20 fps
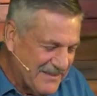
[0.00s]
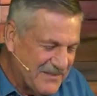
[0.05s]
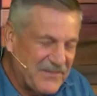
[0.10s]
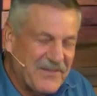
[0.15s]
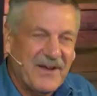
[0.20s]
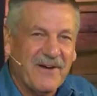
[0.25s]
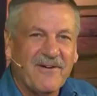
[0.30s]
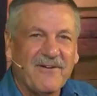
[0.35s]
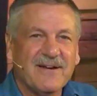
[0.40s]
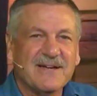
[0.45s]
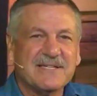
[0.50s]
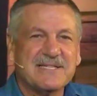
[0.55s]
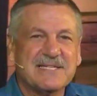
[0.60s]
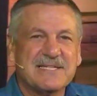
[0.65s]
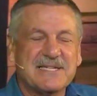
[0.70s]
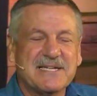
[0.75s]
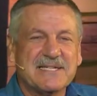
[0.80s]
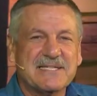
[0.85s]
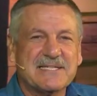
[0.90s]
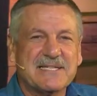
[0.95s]
there
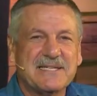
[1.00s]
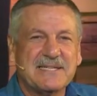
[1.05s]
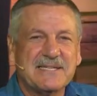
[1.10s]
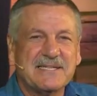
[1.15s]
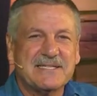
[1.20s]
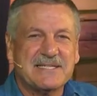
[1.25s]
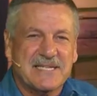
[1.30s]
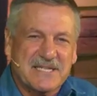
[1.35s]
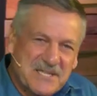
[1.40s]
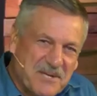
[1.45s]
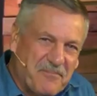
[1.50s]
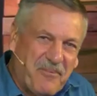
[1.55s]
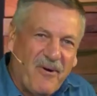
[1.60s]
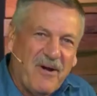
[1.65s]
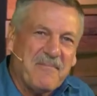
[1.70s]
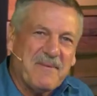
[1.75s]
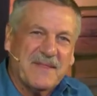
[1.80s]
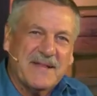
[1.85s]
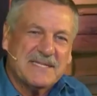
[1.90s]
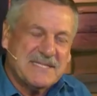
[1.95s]
is just
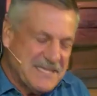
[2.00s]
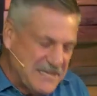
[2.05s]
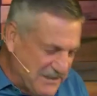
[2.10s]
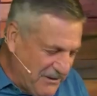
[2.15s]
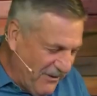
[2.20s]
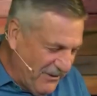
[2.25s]
disappointment. That's the